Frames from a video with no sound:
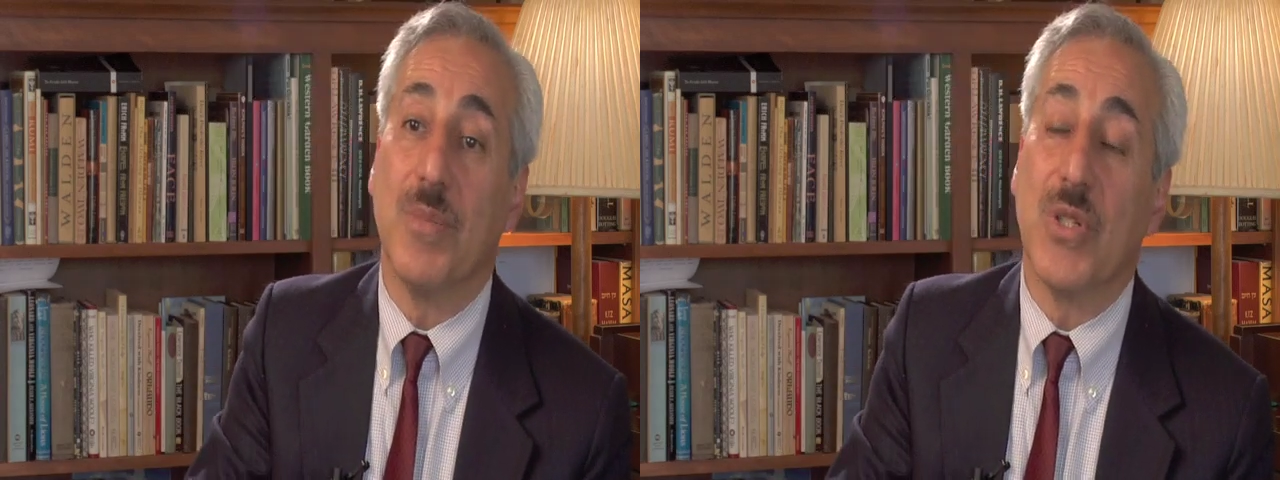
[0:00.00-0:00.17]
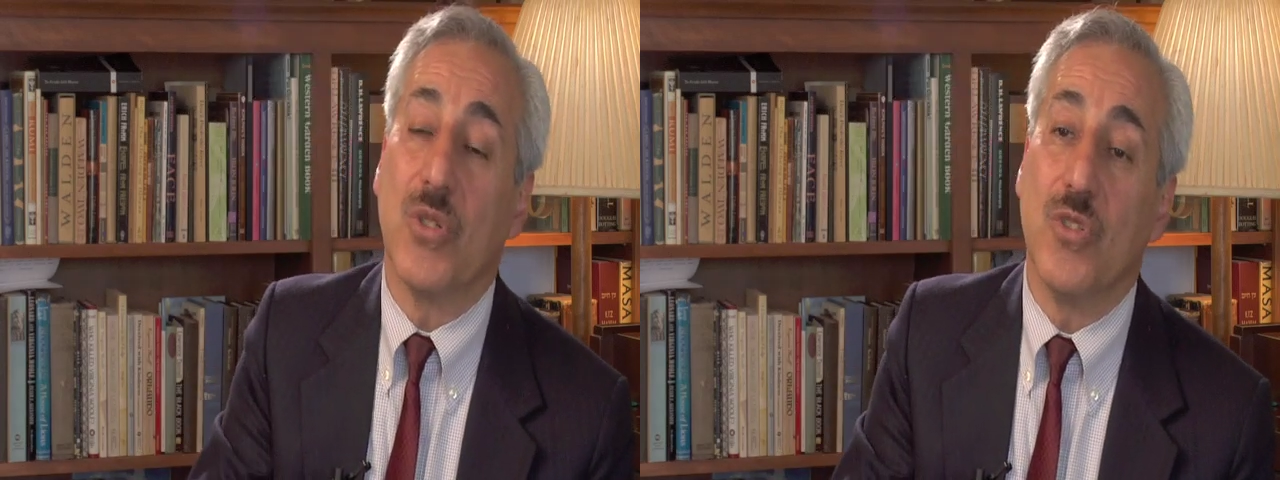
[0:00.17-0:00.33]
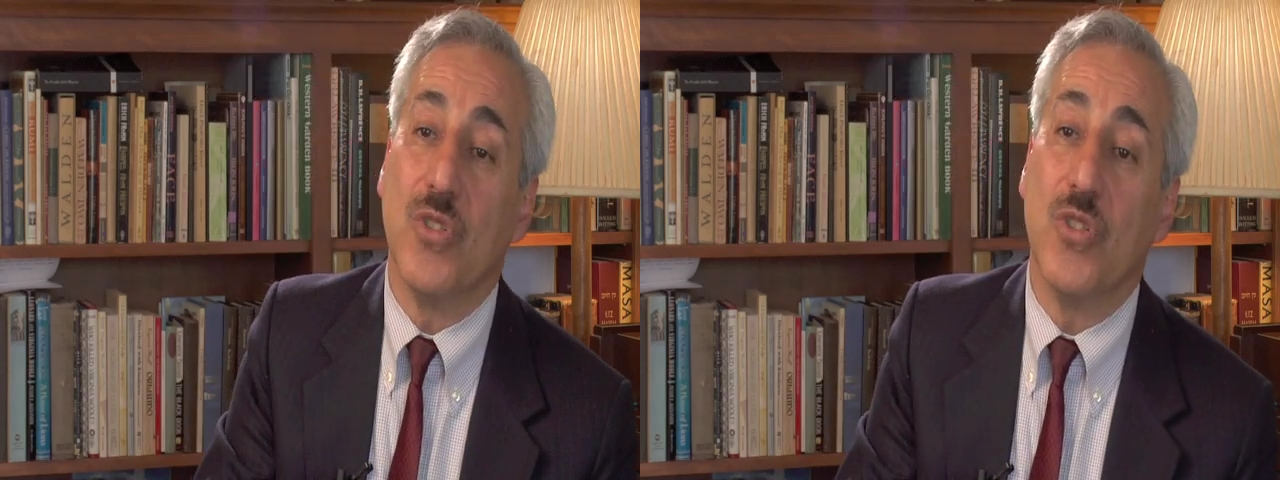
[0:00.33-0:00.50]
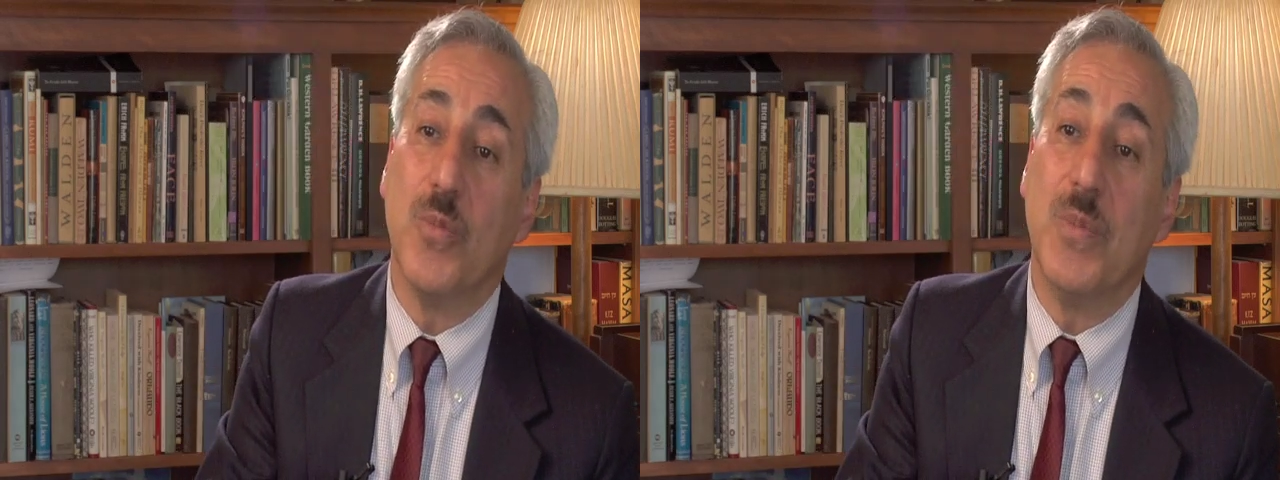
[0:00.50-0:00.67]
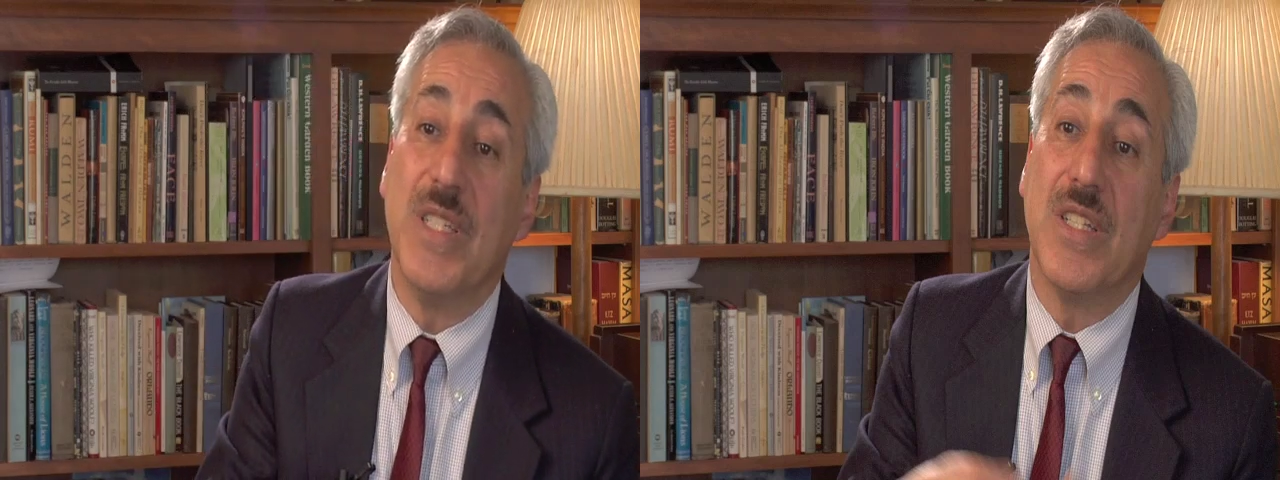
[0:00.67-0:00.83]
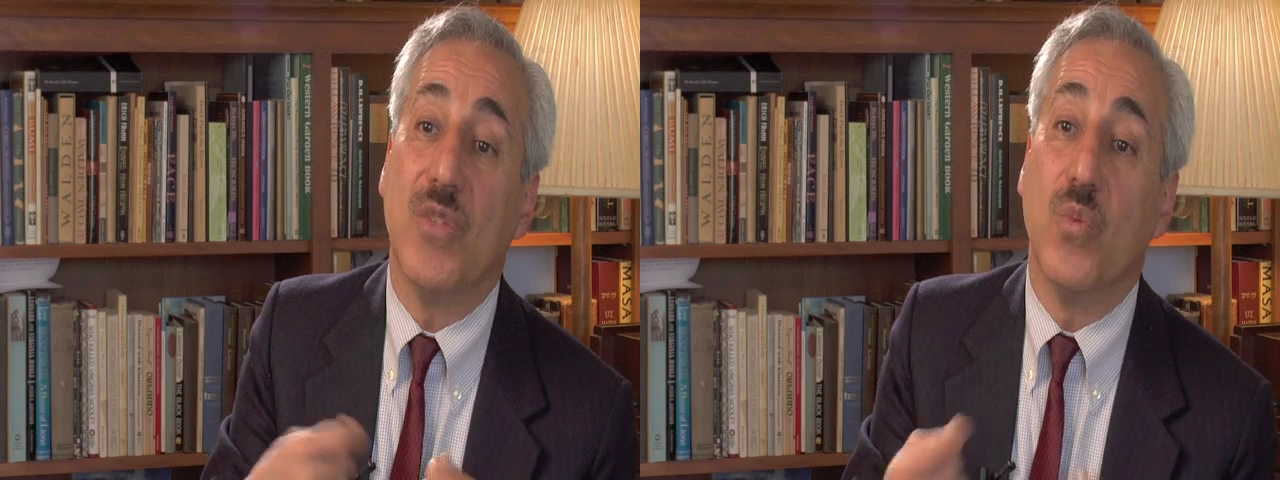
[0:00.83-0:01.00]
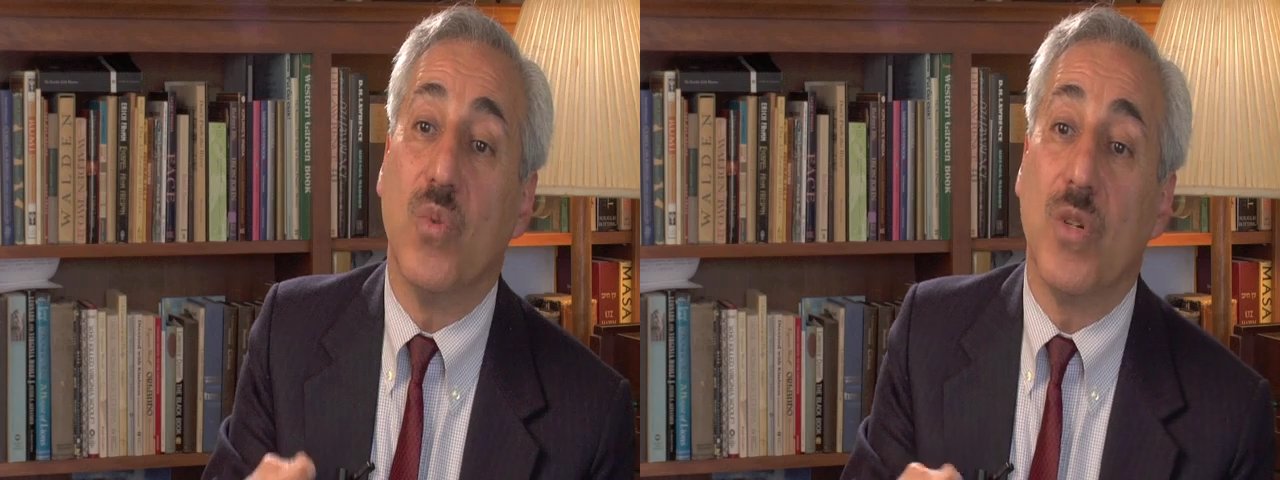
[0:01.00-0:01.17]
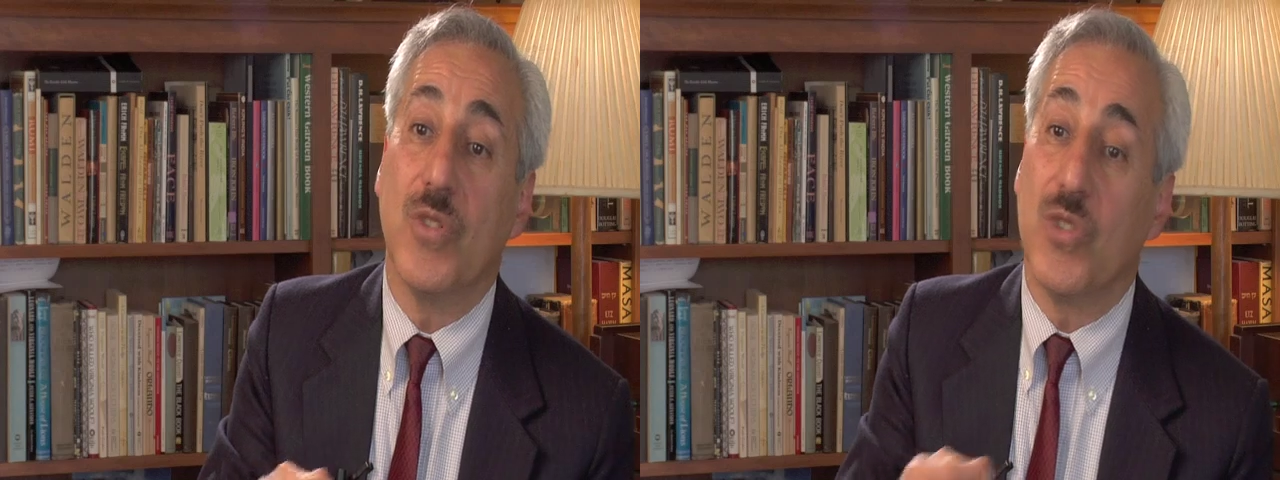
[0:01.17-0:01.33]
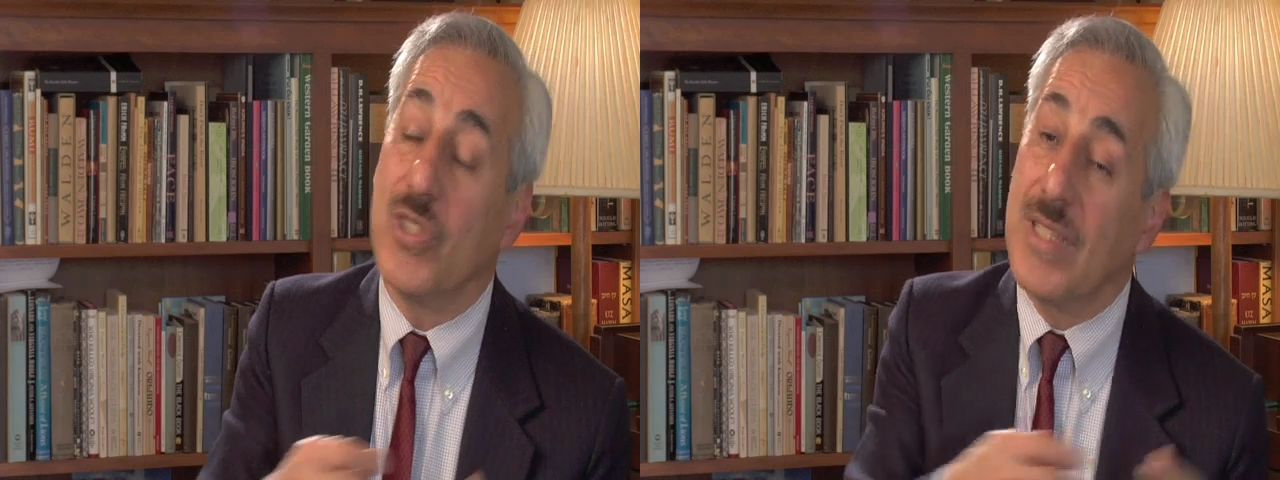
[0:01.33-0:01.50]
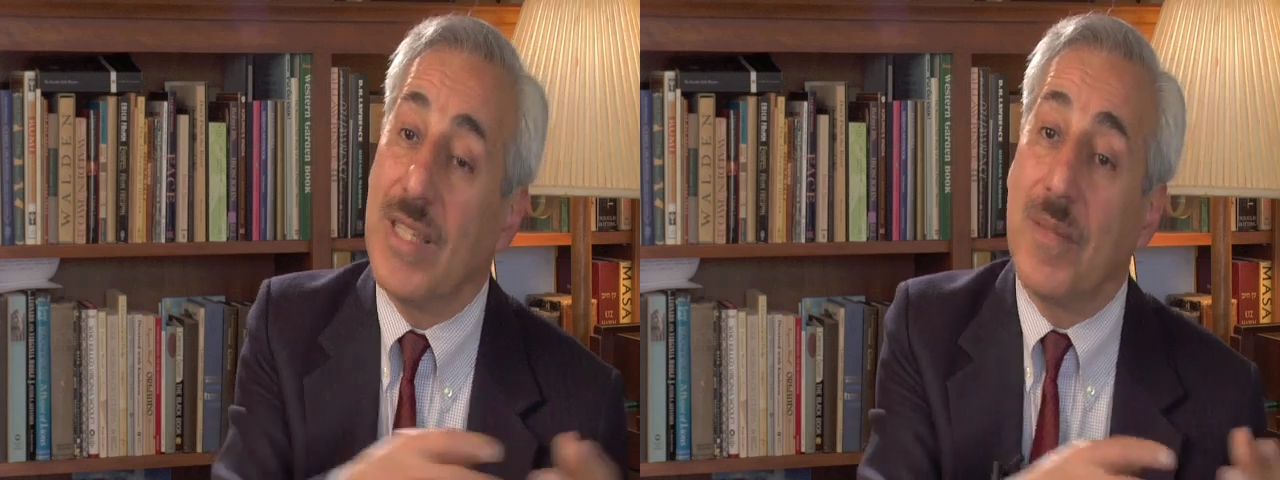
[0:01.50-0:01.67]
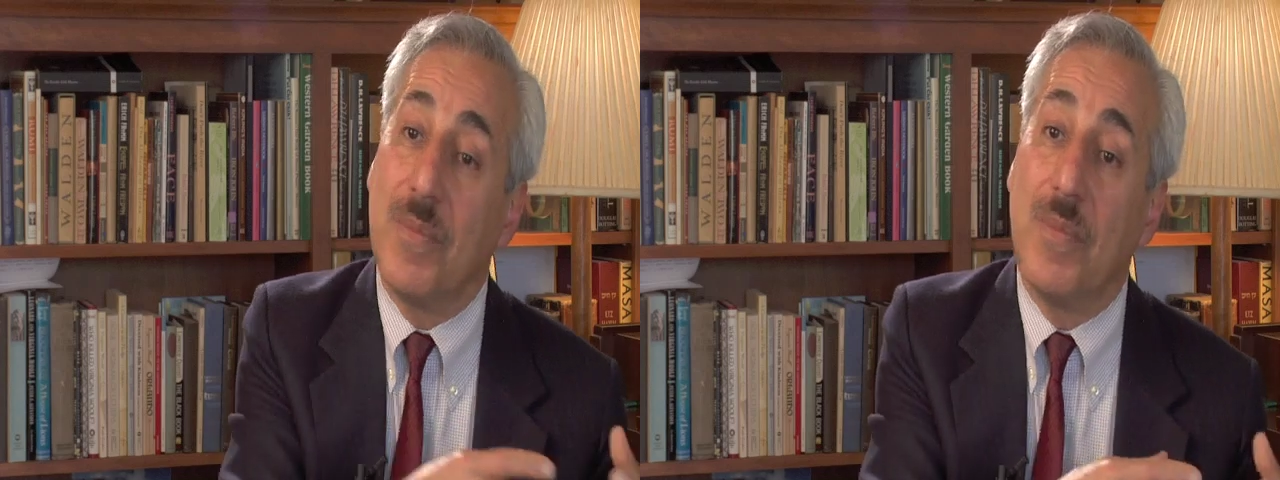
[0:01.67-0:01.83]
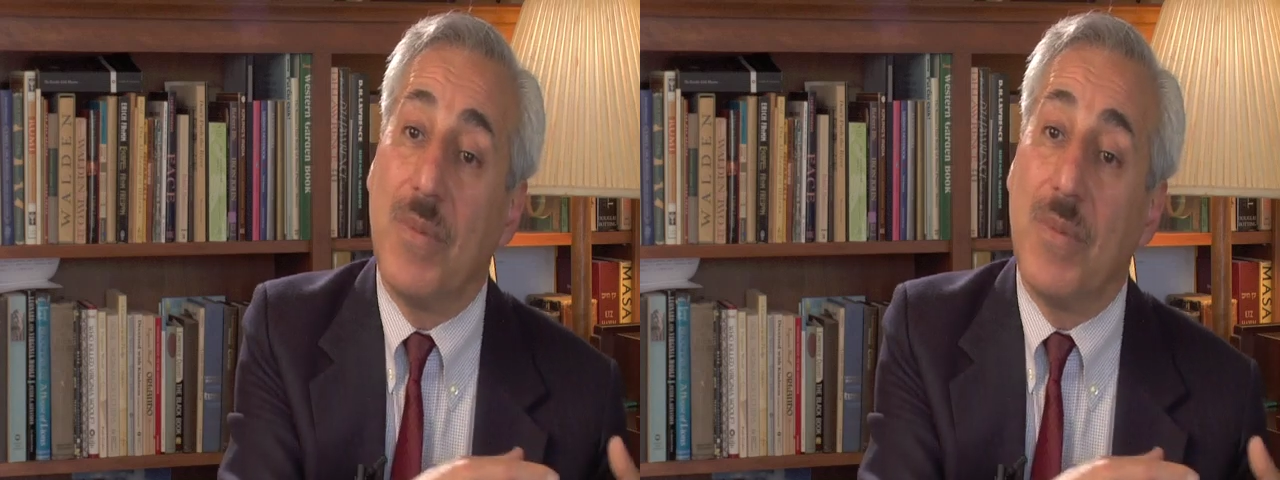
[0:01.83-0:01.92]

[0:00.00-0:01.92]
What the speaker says: because you speak in words, just like